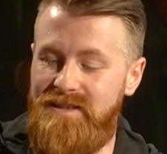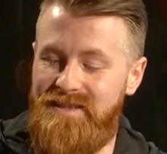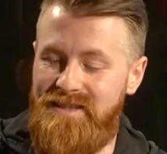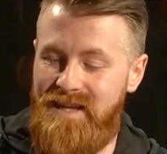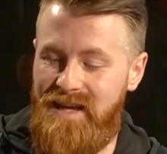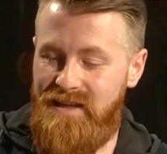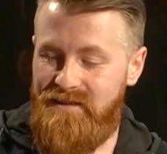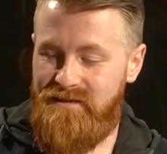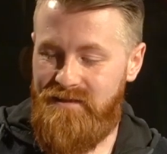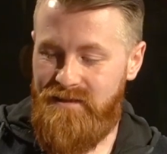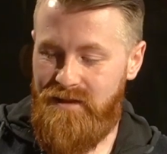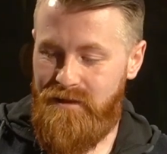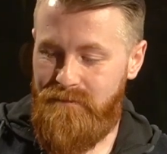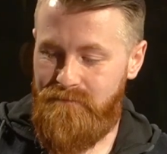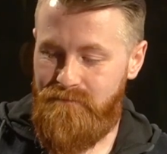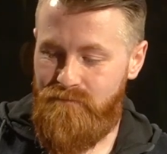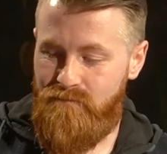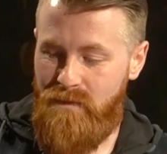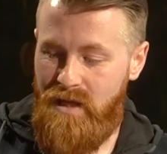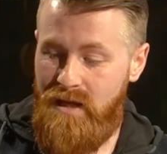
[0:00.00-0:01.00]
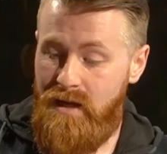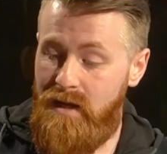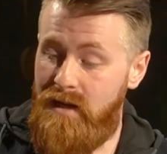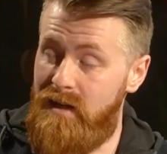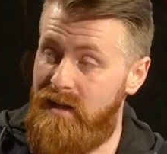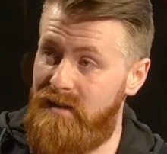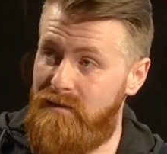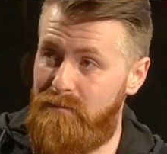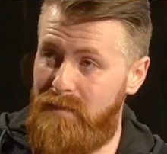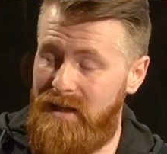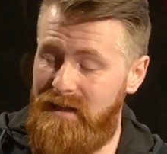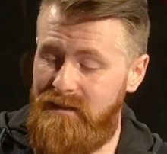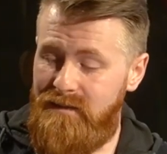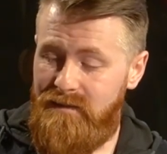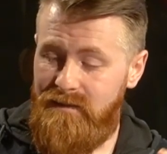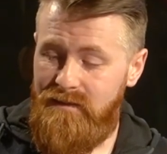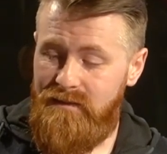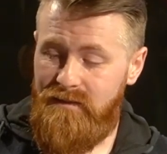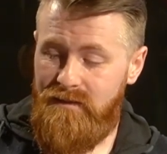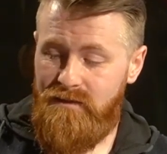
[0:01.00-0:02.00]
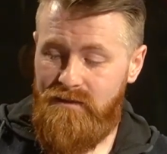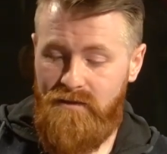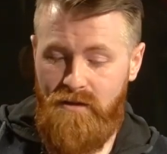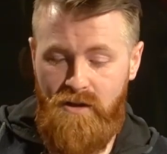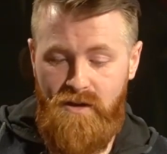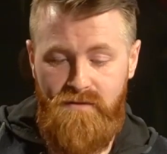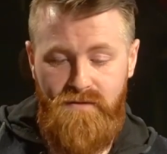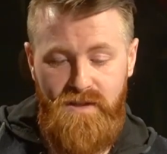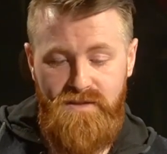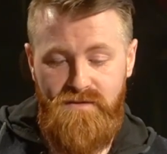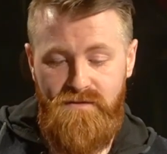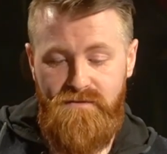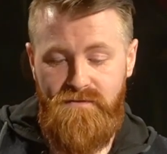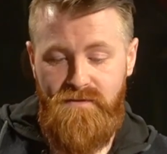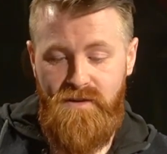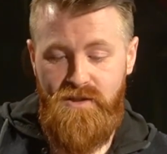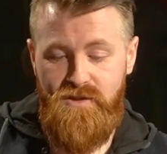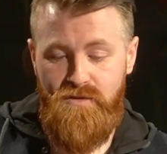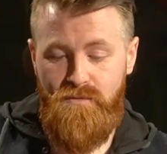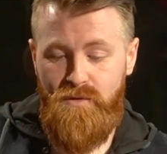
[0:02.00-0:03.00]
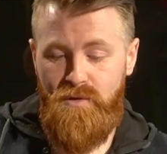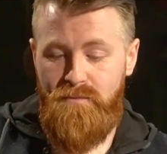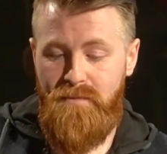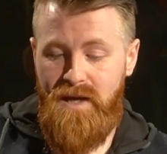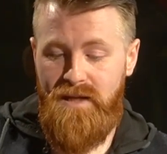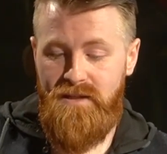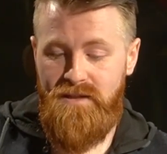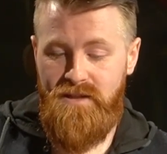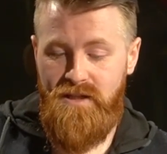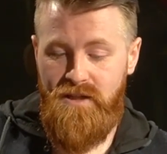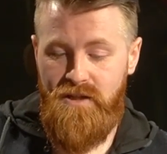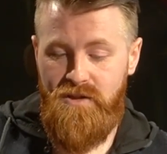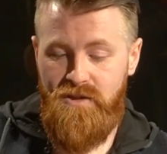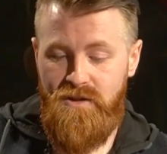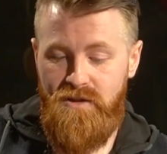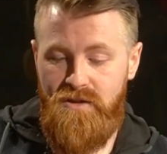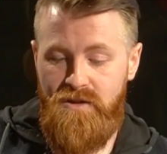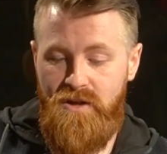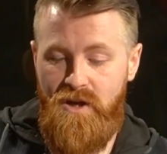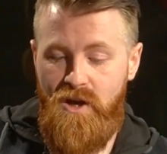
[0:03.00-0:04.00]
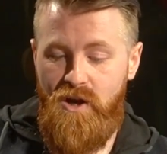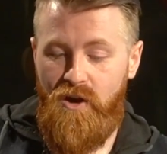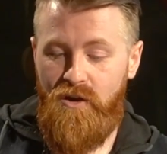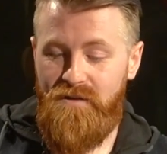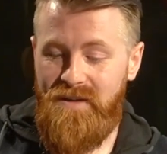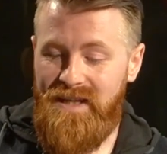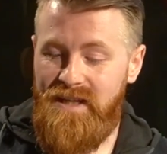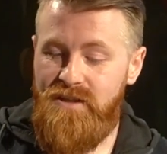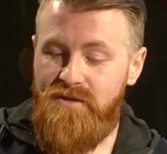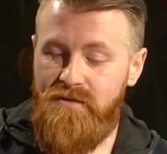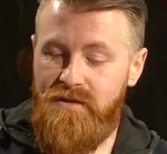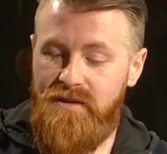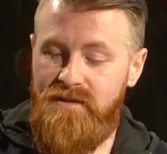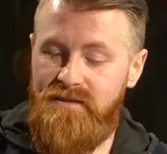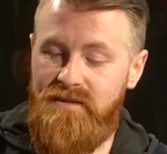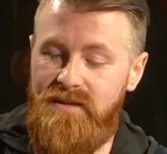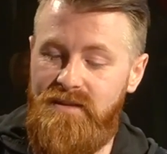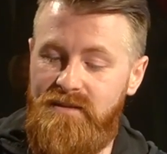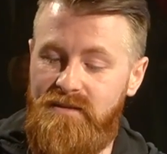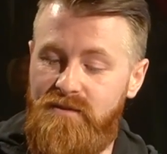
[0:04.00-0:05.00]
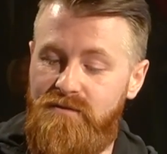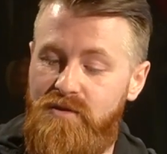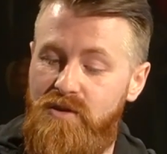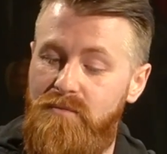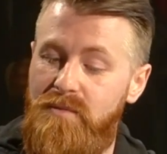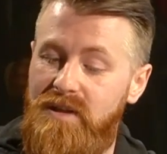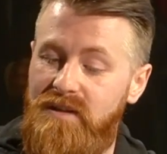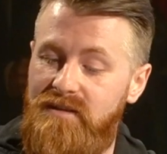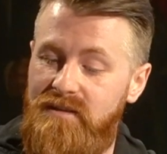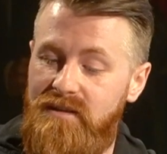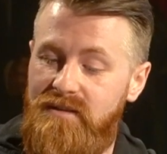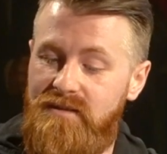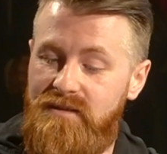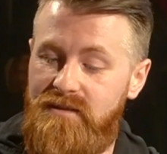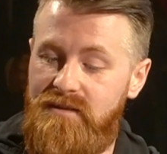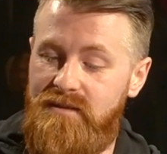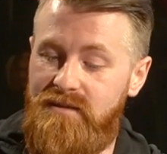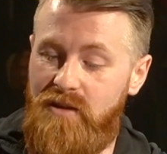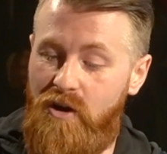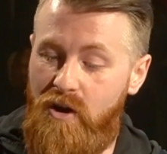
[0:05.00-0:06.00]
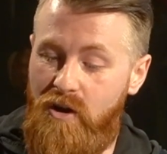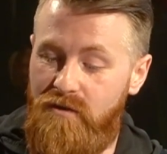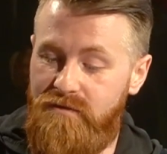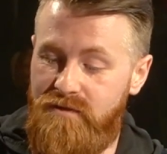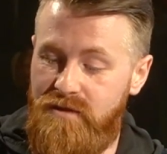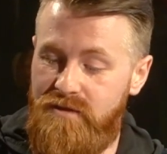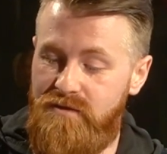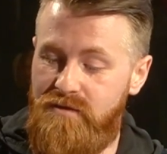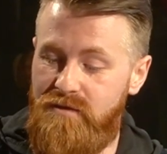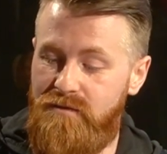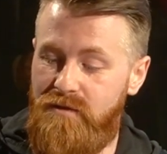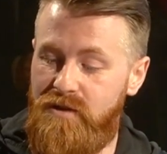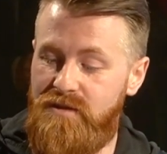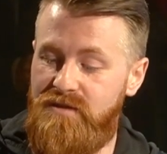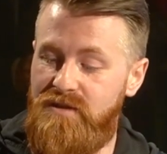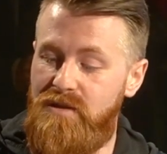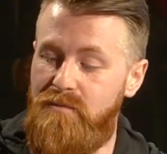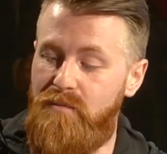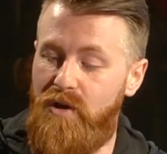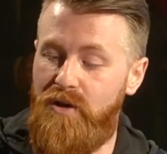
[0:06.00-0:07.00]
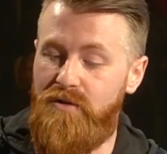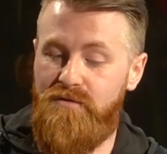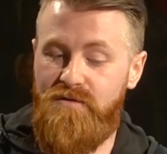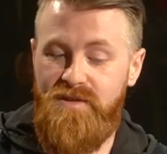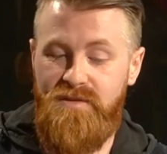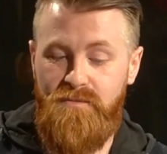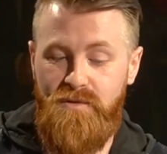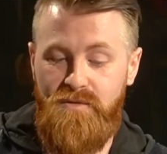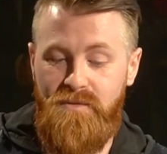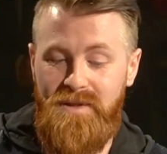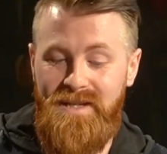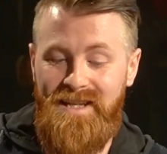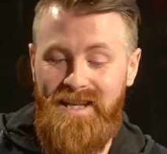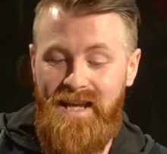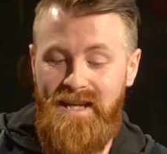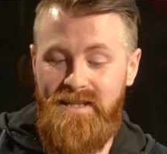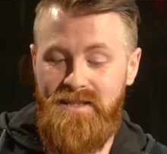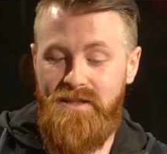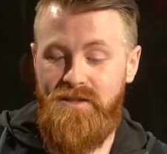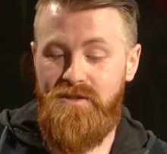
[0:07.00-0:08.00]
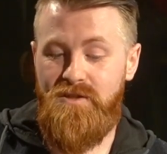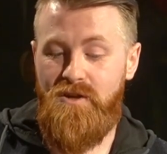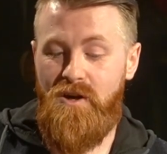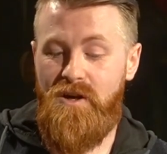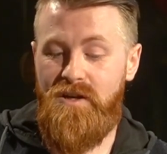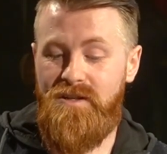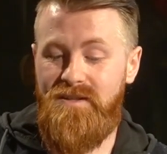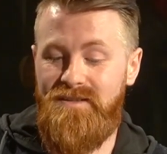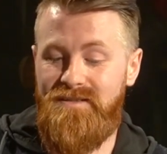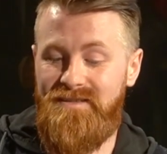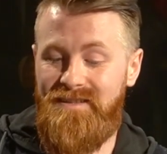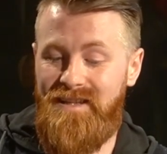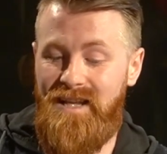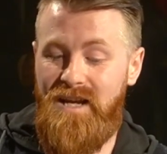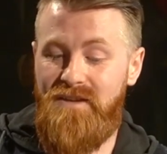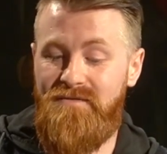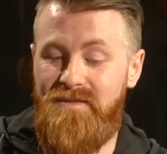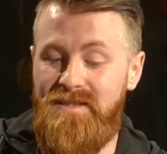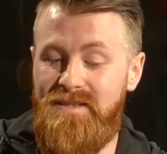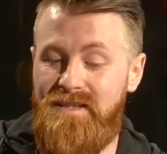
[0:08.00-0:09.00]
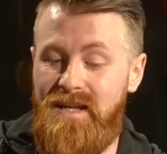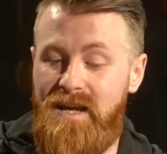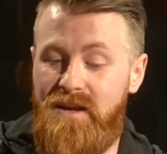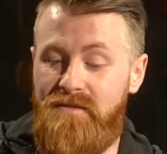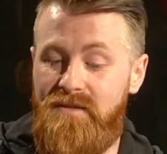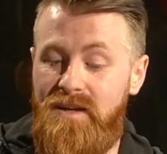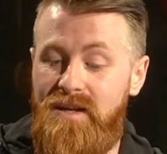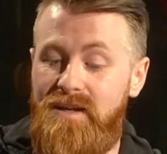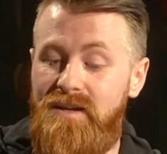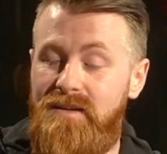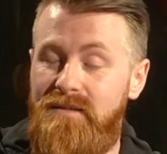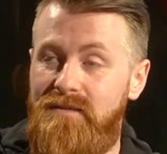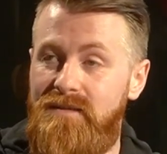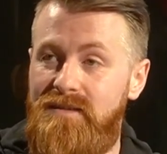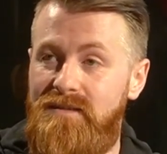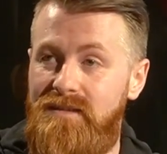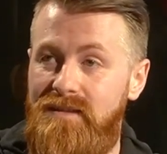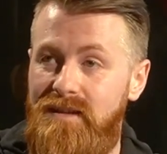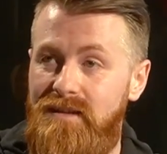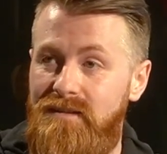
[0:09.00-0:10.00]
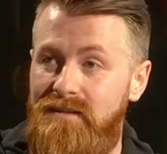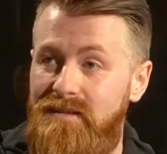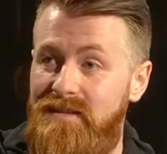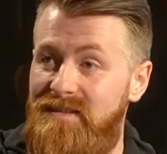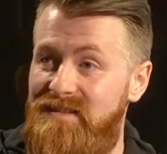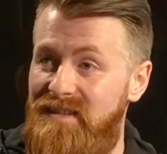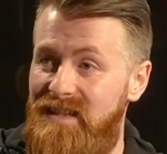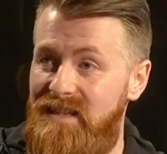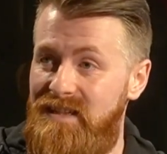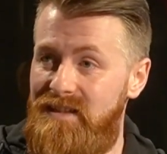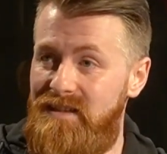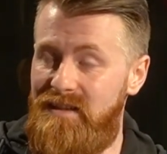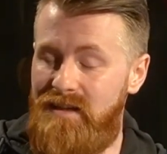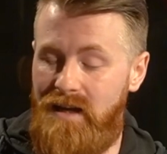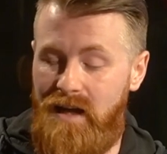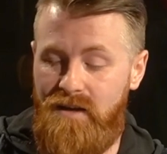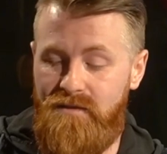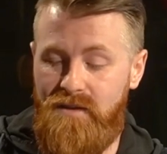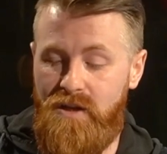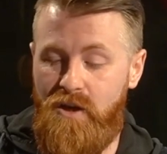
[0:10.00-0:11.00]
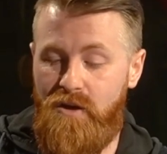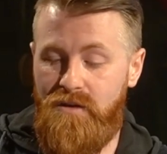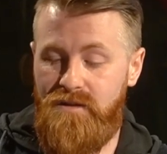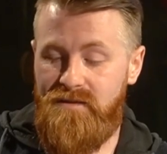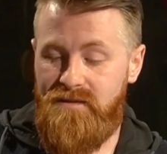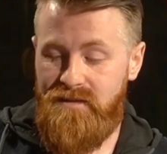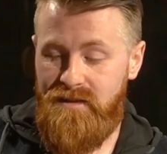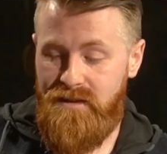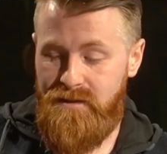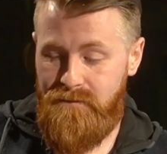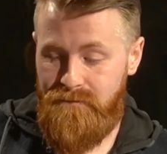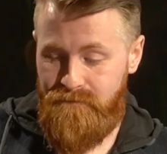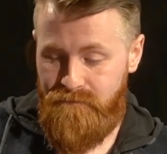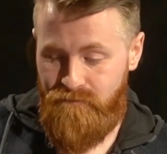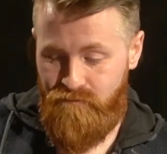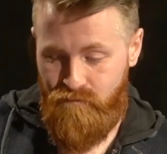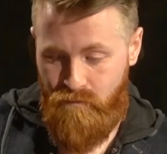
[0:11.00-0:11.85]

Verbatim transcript: intensity. His pieces serve as a visual meditation on the intricacies of human existence, often traversing the boundaries between light and darkness, life and death, the, see the seen and the unseen.